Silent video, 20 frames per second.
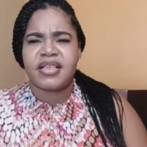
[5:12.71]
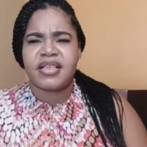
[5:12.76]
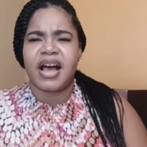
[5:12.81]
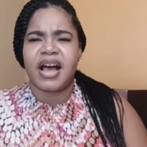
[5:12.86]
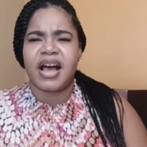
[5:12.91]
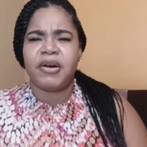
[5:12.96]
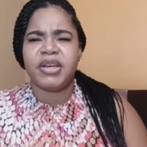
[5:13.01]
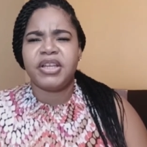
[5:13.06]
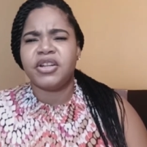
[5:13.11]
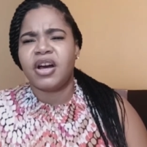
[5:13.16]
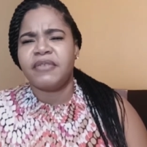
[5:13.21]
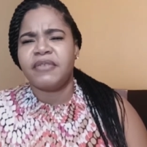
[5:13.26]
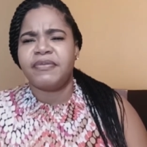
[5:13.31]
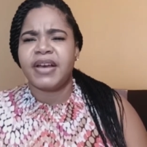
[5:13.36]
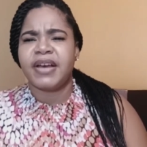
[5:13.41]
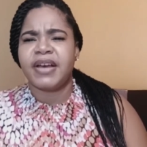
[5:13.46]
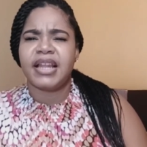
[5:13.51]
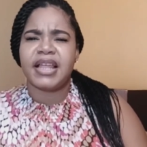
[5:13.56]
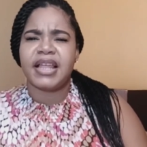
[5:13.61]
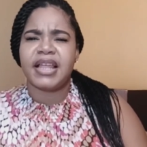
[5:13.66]
So, you know, I
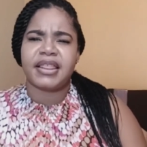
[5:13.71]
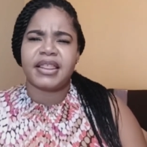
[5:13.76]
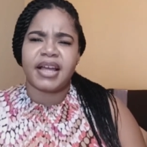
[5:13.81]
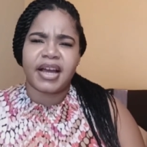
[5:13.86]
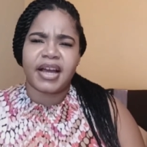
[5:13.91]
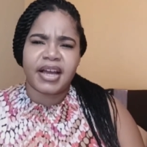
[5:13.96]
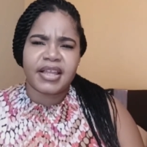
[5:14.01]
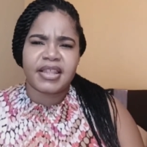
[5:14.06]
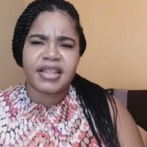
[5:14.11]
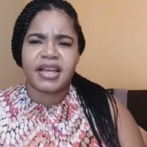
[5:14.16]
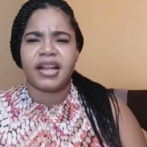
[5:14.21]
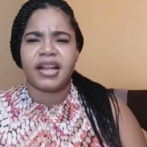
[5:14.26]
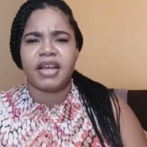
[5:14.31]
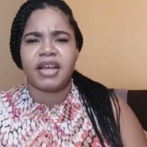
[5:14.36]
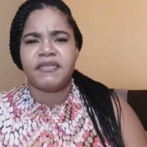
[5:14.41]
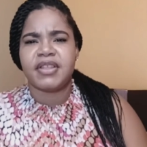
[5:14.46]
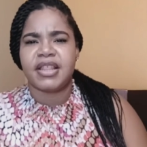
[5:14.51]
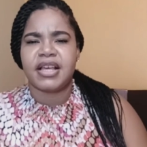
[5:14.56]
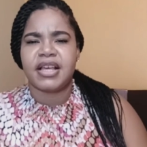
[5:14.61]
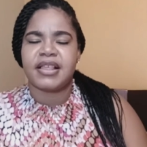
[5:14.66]
felt less lethargic and
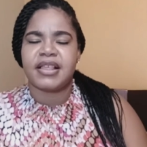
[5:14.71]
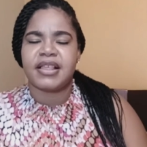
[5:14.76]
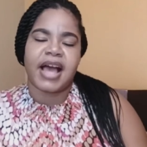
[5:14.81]
everything.